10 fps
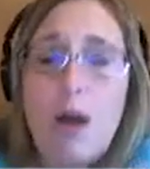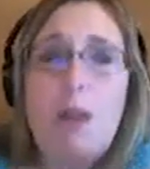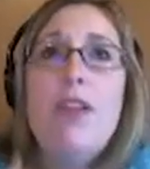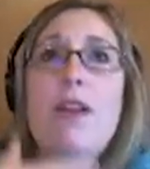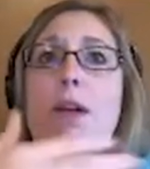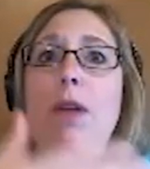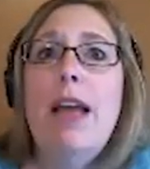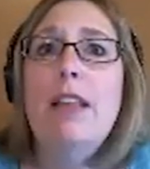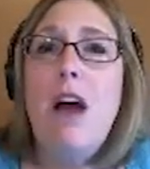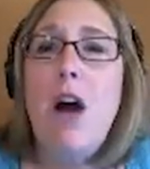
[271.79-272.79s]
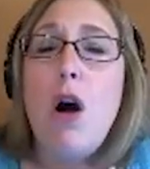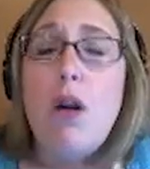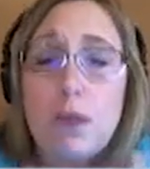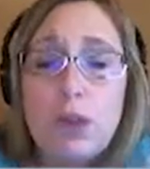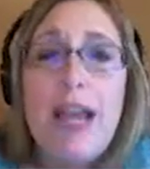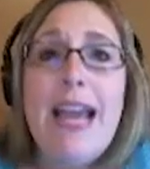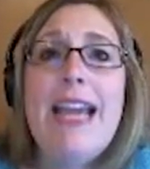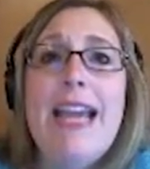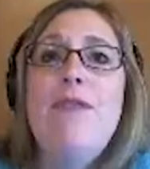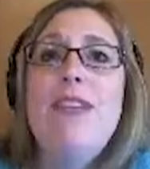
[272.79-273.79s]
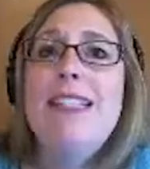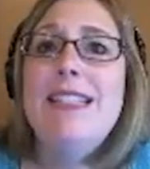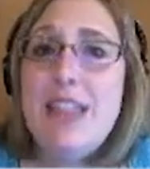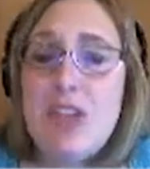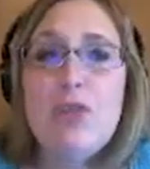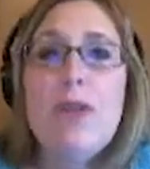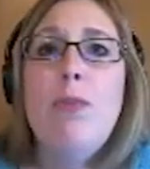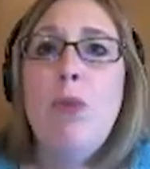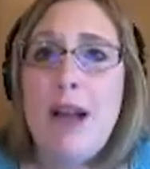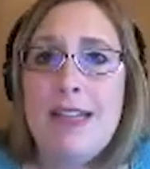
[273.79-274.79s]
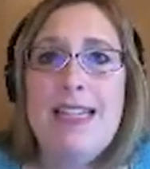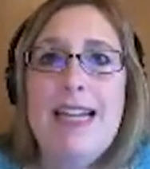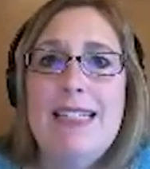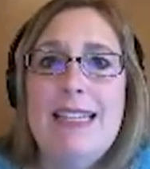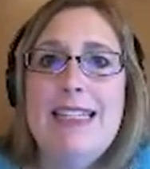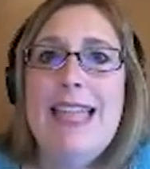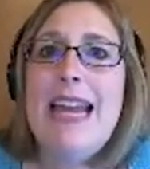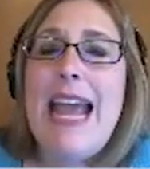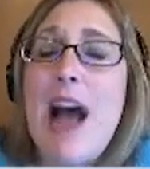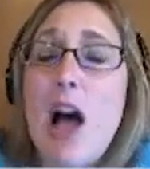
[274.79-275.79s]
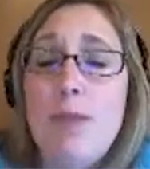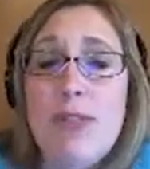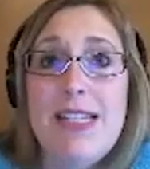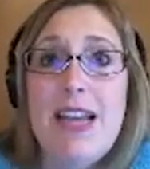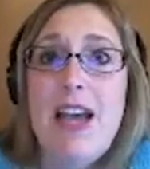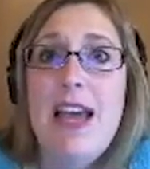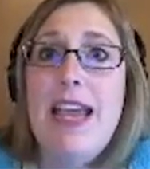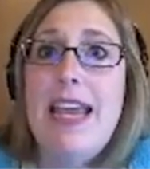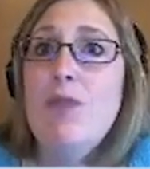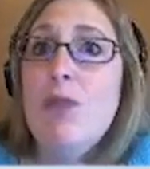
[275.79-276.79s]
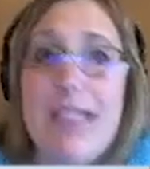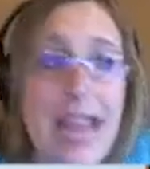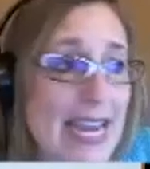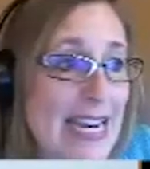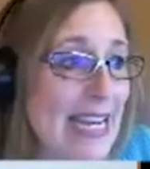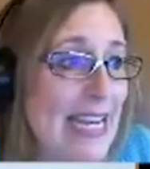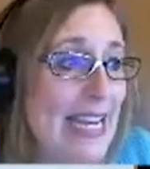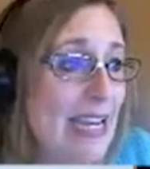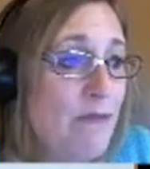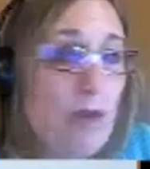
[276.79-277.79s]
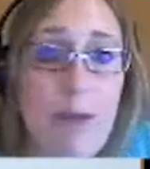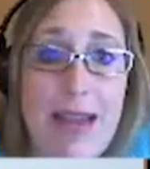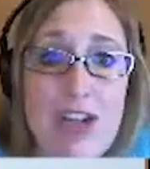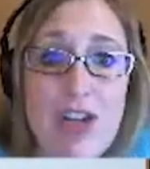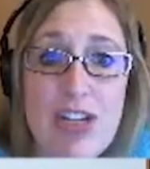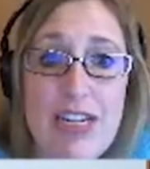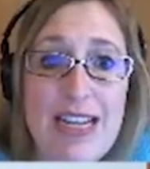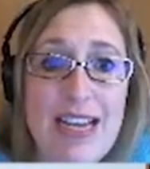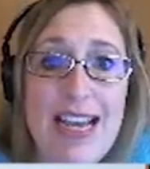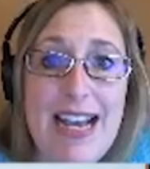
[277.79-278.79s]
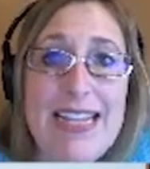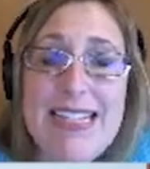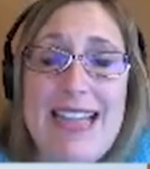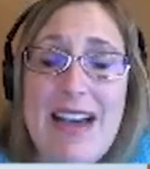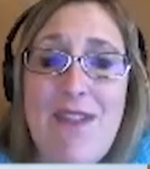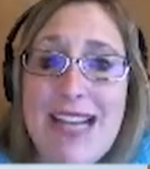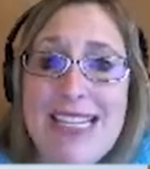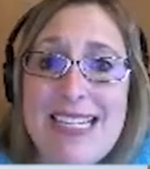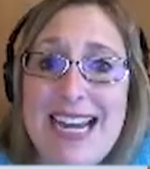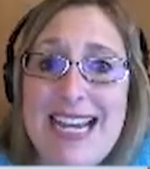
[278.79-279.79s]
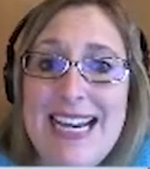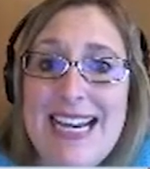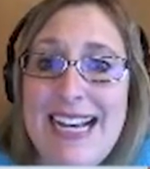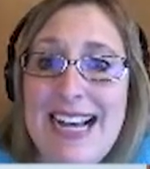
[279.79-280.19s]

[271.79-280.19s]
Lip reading: the overlaying of these sensory processes that helps in retaining information. Isn't that fascinating?